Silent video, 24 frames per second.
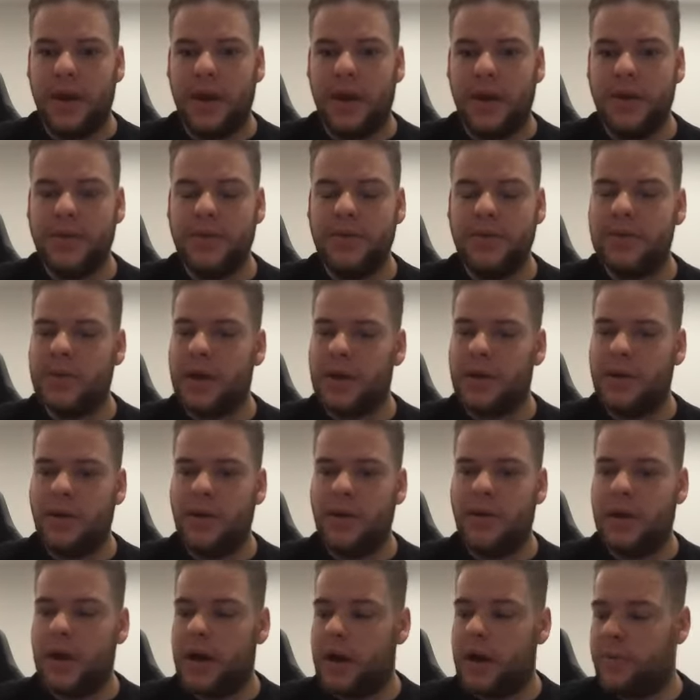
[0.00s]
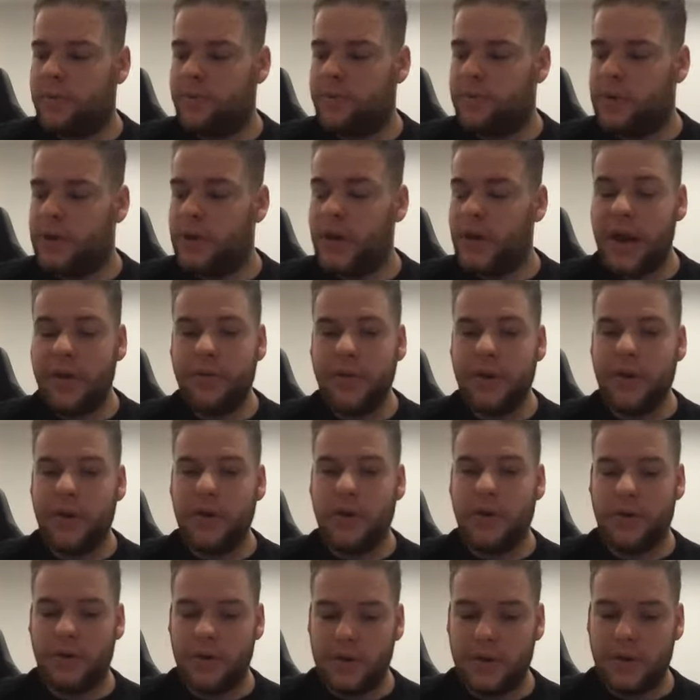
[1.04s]
And she was like, no, you have
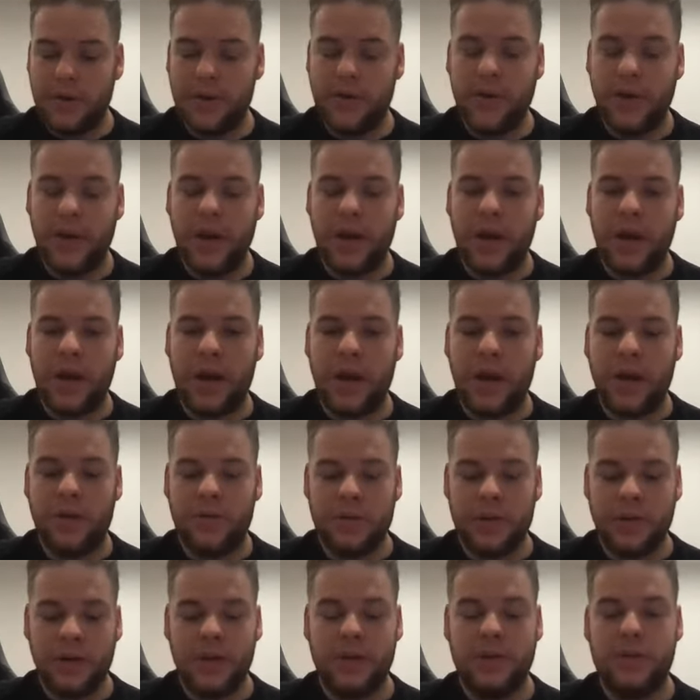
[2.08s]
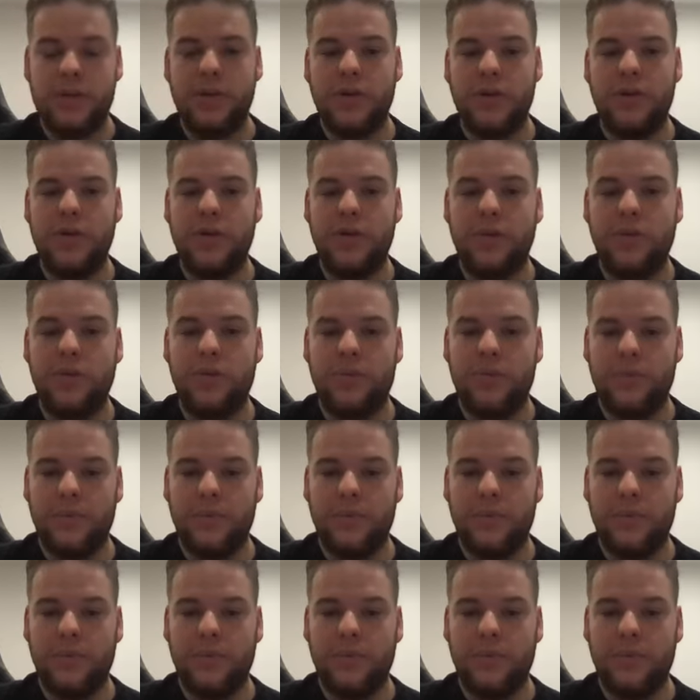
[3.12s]
your degree in accounting. So